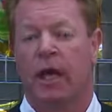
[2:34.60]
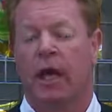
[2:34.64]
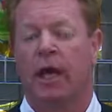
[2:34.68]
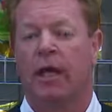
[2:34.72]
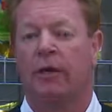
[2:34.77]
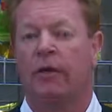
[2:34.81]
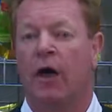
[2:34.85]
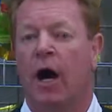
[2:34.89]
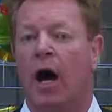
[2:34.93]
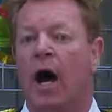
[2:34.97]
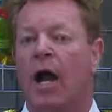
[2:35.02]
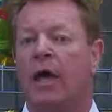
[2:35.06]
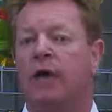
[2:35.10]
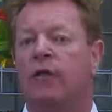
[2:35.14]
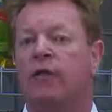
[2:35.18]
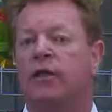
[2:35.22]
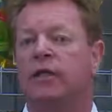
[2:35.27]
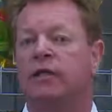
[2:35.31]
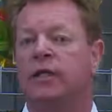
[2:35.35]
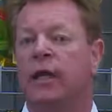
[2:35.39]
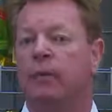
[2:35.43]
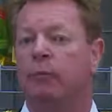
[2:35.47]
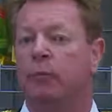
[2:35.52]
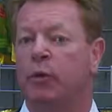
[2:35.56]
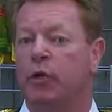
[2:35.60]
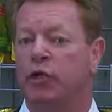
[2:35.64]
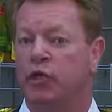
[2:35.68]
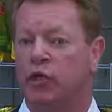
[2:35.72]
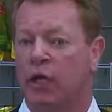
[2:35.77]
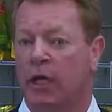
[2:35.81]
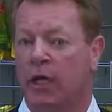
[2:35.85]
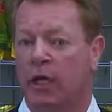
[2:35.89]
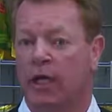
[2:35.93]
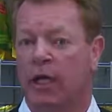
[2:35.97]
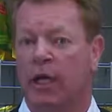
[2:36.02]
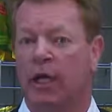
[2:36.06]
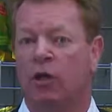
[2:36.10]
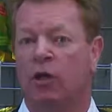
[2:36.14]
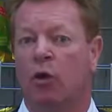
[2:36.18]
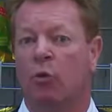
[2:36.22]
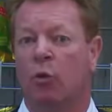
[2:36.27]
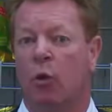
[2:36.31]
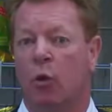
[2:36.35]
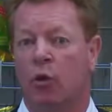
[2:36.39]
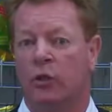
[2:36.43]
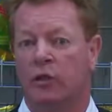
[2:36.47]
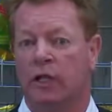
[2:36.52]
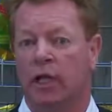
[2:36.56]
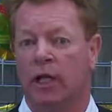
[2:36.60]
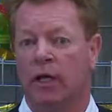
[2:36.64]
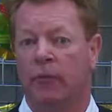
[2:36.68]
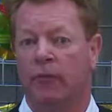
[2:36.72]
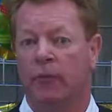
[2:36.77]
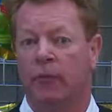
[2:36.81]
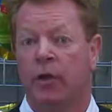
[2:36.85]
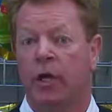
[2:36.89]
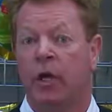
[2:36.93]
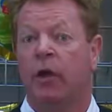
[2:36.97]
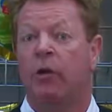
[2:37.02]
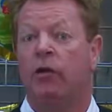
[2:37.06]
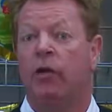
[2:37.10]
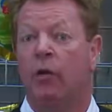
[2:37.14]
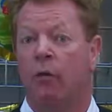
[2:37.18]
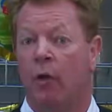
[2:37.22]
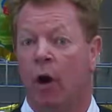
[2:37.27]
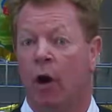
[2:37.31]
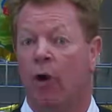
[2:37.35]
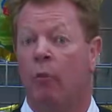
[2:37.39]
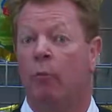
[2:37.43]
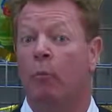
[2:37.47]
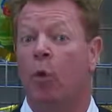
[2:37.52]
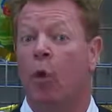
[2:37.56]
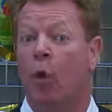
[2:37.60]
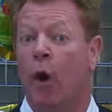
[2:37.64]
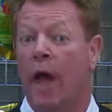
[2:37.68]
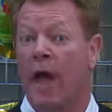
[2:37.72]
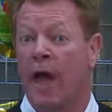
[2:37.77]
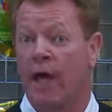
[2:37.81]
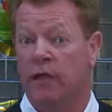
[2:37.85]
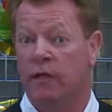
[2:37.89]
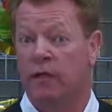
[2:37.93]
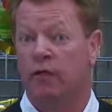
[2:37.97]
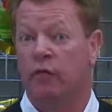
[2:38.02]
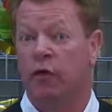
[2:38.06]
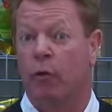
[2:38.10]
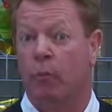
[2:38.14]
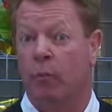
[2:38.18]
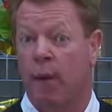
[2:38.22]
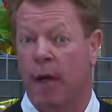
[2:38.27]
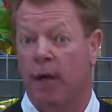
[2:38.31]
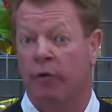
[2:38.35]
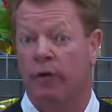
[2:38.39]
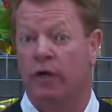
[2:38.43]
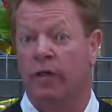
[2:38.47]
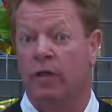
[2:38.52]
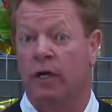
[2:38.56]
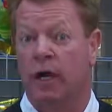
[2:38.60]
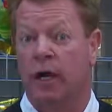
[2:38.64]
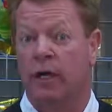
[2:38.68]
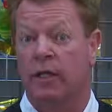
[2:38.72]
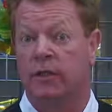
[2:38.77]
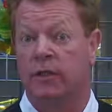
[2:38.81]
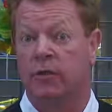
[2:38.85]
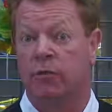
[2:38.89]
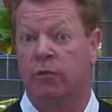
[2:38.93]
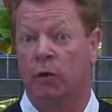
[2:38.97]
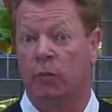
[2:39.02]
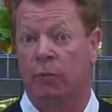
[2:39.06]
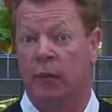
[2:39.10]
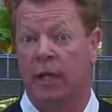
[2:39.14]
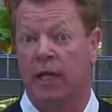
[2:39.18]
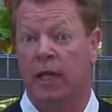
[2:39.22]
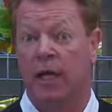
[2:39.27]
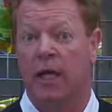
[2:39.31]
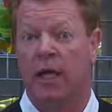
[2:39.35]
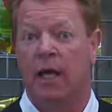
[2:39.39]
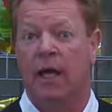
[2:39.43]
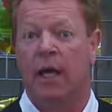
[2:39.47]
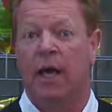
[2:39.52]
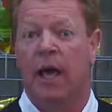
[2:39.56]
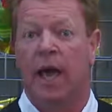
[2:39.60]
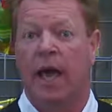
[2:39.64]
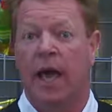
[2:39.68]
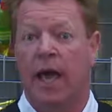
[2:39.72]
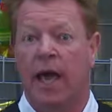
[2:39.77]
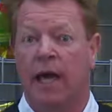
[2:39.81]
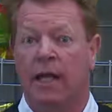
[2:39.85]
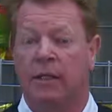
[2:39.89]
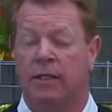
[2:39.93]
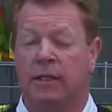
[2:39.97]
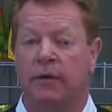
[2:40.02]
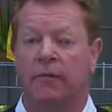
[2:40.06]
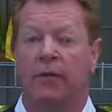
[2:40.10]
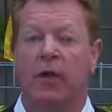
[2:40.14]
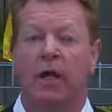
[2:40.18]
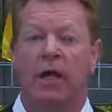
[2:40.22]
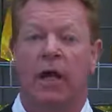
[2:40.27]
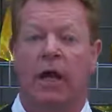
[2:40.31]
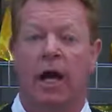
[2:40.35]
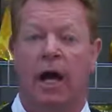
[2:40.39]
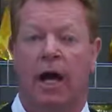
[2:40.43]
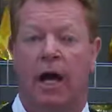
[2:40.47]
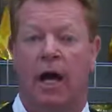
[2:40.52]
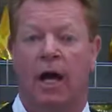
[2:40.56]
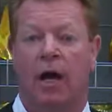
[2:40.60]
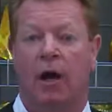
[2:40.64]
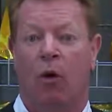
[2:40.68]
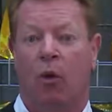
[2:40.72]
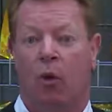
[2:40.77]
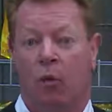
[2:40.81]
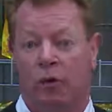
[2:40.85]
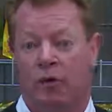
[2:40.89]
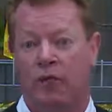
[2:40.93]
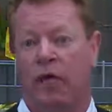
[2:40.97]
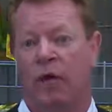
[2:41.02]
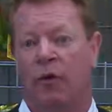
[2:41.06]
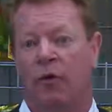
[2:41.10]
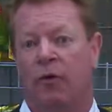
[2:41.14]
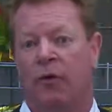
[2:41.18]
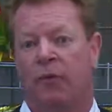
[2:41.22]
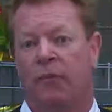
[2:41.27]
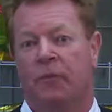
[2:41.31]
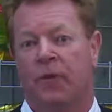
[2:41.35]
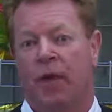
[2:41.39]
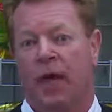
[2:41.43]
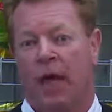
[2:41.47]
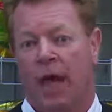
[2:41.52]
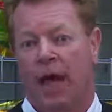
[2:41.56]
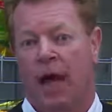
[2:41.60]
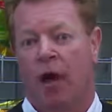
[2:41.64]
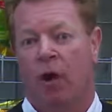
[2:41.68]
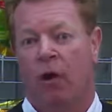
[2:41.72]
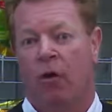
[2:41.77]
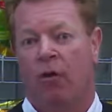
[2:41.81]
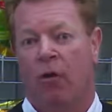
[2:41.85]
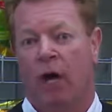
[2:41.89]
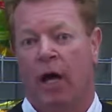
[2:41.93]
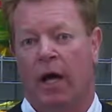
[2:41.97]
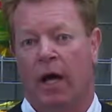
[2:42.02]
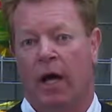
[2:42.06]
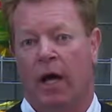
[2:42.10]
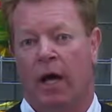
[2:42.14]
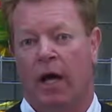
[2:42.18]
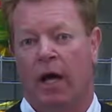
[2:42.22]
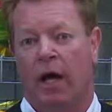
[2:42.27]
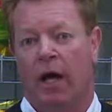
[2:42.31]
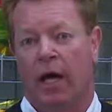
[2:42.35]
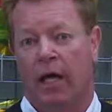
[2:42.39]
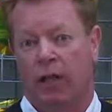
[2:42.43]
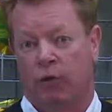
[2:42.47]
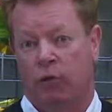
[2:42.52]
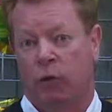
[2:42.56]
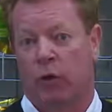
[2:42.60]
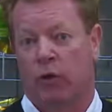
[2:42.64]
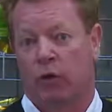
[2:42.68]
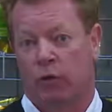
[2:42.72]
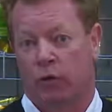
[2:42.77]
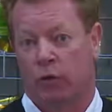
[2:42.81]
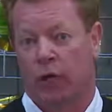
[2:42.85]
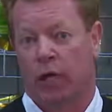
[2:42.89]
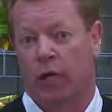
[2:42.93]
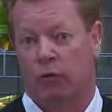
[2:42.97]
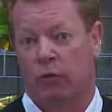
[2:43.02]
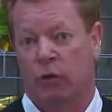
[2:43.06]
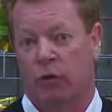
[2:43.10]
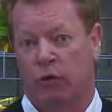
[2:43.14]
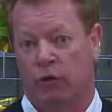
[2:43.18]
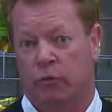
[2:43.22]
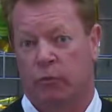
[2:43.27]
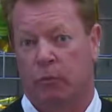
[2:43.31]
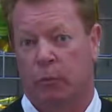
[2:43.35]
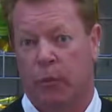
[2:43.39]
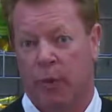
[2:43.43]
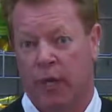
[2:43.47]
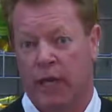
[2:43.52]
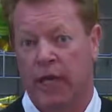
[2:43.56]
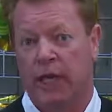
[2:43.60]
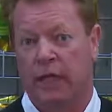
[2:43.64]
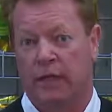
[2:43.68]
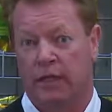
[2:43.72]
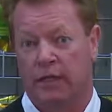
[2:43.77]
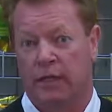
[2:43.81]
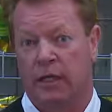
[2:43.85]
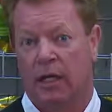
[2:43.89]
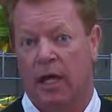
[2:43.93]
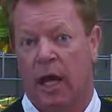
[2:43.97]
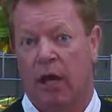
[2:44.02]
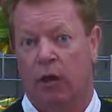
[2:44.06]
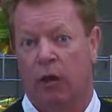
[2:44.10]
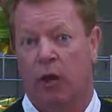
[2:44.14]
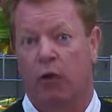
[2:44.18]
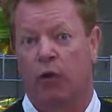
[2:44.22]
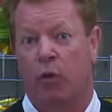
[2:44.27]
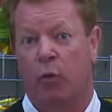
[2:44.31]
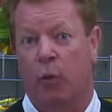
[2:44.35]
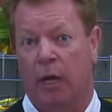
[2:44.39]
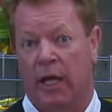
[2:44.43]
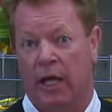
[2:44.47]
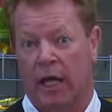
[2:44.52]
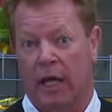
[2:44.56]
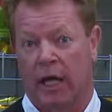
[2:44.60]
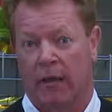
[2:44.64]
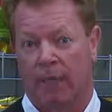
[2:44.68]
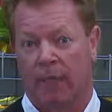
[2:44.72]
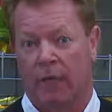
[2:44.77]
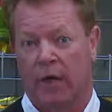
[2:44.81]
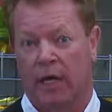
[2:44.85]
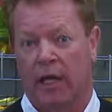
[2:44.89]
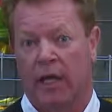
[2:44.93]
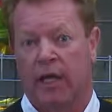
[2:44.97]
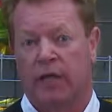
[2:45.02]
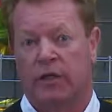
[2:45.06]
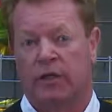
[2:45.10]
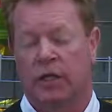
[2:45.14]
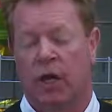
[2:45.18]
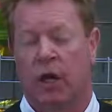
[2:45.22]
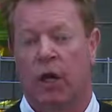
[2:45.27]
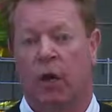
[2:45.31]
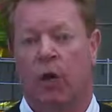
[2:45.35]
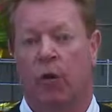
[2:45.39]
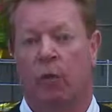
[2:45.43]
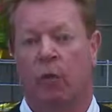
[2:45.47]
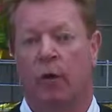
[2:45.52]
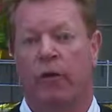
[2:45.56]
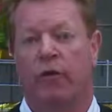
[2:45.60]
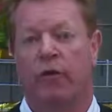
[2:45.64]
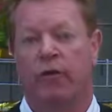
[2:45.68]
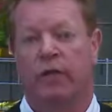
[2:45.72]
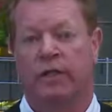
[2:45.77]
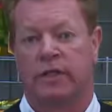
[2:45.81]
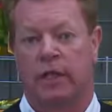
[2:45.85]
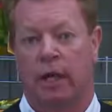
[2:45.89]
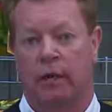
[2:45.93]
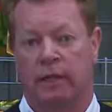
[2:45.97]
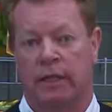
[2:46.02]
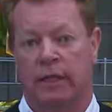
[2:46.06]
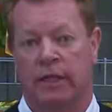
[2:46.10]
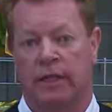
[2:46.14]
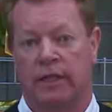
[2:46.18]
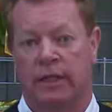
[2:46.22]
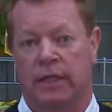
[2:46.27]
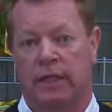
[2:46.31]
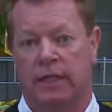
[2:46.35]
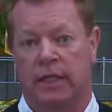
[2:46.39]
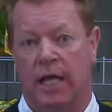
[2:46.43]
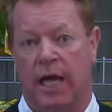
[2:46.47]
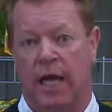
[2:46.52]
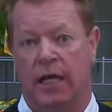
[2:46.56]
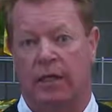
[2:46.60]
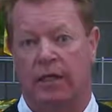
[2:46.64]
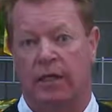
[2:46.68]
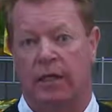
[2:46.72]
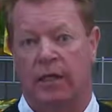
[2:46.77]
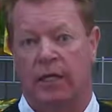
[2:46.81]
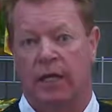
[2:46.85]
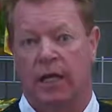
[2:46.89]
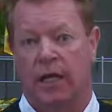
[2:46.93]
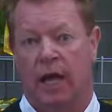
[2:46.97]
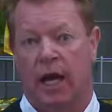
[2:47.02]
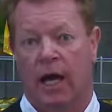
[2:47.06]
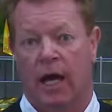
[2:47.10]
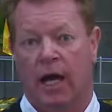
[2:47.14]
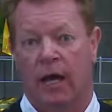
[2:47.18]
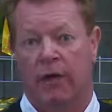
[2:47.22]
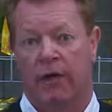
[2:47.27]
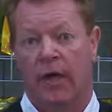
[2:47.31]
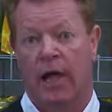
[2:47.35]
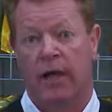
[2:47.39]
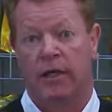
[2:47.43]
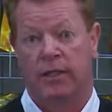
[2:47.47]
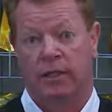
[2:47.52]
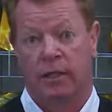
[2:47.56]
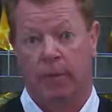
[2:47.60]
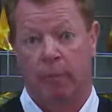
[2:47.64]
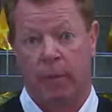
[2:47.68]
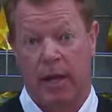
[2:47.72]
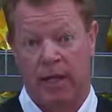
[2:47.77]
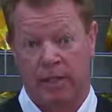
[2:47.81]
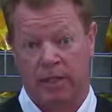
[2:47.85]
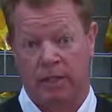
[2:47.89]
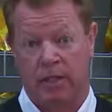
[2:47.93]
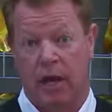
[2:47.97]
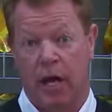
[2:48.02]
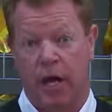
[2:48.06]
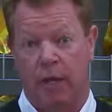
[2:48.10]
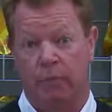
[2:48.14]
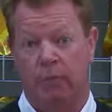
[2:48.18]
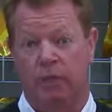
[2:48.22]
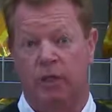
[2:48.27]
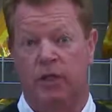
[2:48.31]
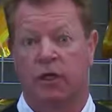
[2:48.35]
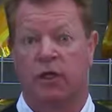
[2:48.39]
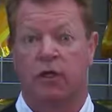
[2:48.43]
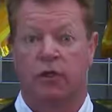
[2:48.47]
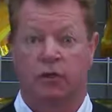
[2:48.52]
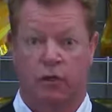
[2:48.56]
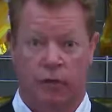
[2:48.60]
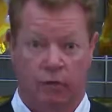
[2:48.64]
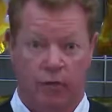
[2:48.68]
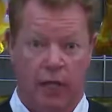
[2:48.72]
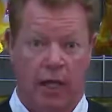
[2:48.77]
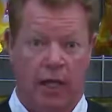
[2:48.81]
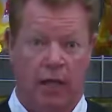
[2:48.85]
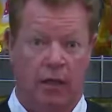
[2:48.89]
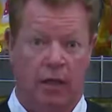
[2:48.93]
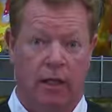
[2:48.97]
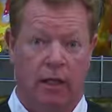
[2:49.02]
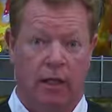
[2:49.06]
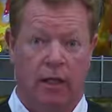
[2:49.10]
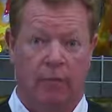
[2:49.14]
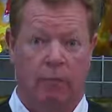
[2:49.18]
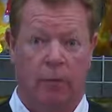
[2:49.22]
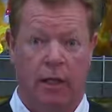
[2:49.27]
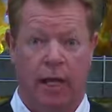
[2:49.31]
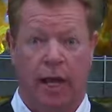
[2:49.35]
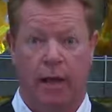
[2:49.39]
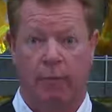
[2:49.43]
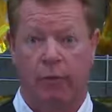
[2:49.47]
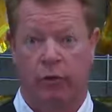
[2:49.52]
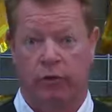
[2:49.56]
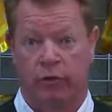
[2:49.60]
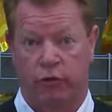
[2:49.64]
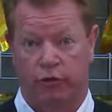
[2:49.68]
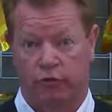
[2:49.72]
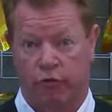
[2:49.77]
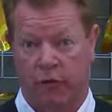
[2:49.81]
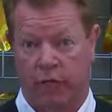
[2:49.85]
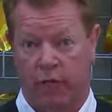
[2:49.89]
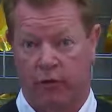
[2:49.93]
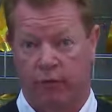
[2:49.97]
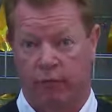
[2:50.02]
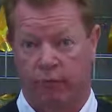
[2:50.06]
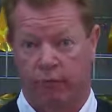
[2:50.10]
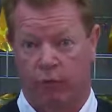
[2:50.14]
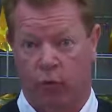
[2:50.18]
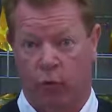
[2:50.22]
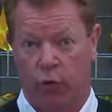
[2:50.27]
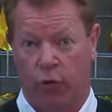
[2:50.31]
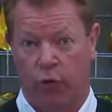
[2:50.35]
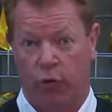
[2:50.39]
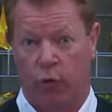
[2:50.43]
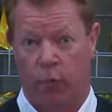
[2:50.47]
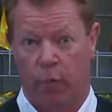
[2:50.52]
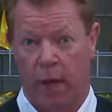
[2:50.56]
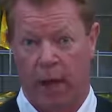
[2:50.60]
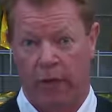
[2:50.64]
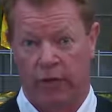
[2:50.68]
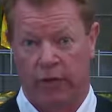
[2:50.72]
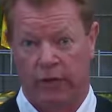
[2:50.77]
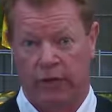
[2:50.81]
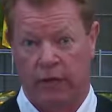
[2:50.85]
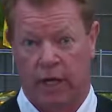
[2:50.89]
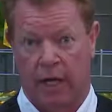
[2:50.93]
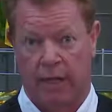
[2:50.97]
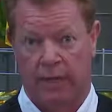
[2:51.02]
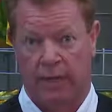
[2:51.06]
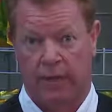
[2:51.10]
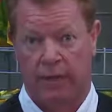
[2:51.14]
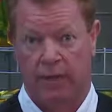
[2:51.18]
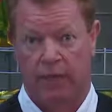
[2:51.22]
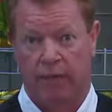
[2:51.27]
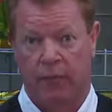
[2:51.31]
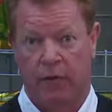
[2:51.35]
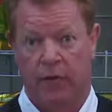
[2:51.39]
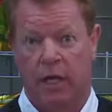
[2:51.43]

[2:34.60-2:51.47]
The higher the temperature in the water, the more active your parasites will be, and also how it would breed a lot quicker. So what the result is that that is the best times to then be able to treat for your parasites.